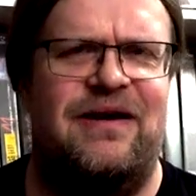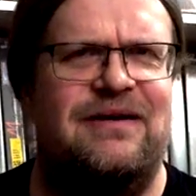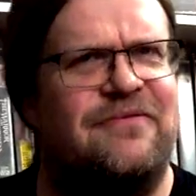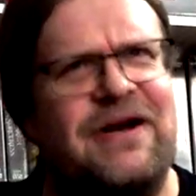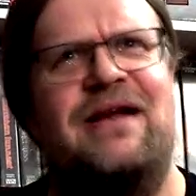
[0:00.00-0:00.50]

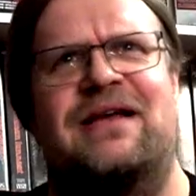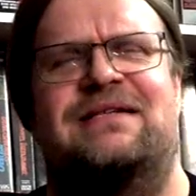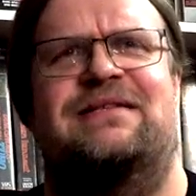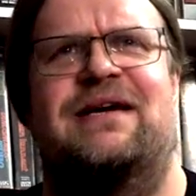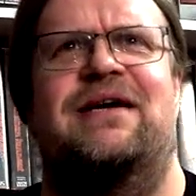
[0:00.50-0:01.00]
real
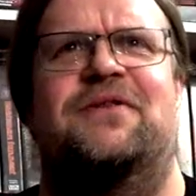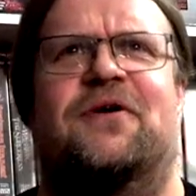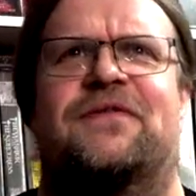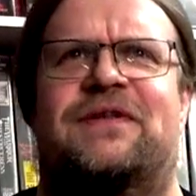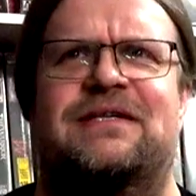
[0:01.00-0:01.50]
estate
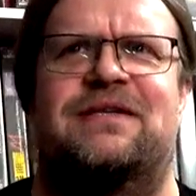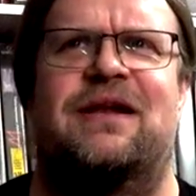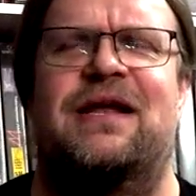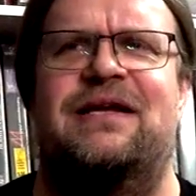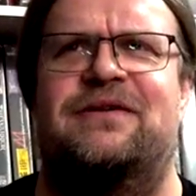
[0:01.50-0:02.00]
of this
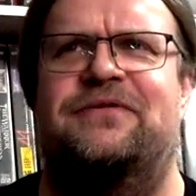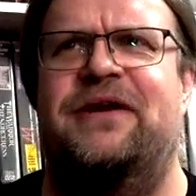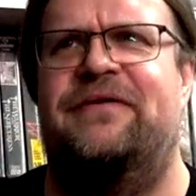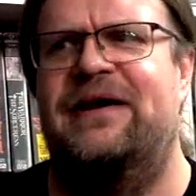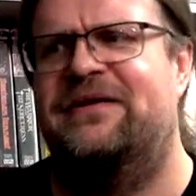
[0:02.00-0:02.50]
late
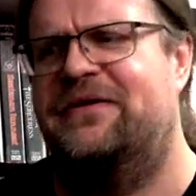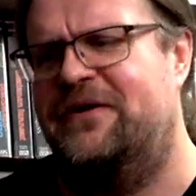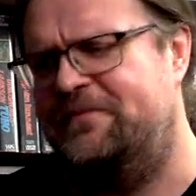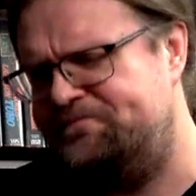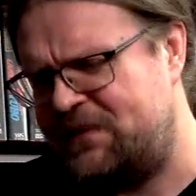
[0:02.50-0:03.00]

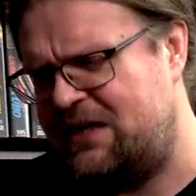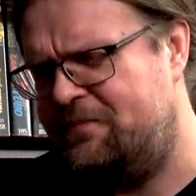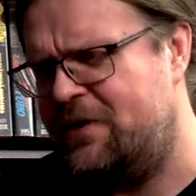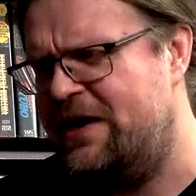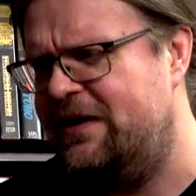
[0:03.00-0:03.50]
director
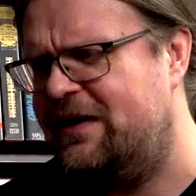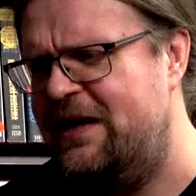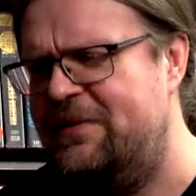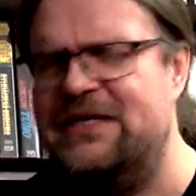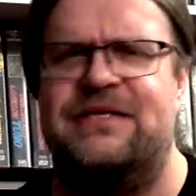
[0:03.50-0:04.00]
Brian
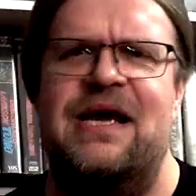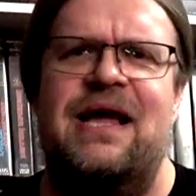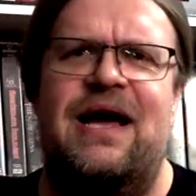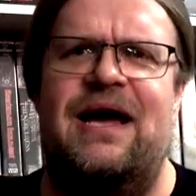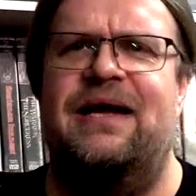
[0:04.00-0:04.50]
Clemens,
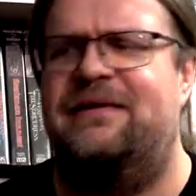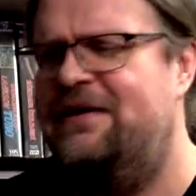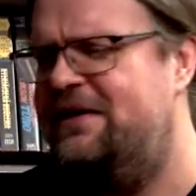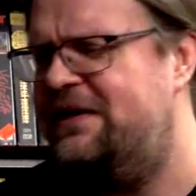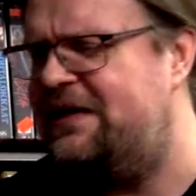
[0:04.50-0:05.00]
and
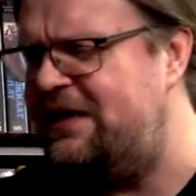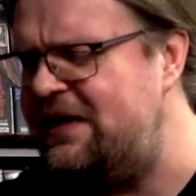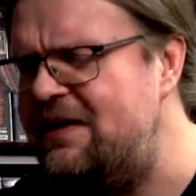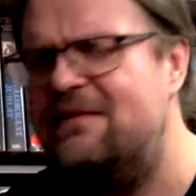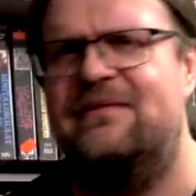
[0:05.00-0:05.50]

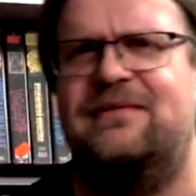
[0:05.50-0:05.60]
he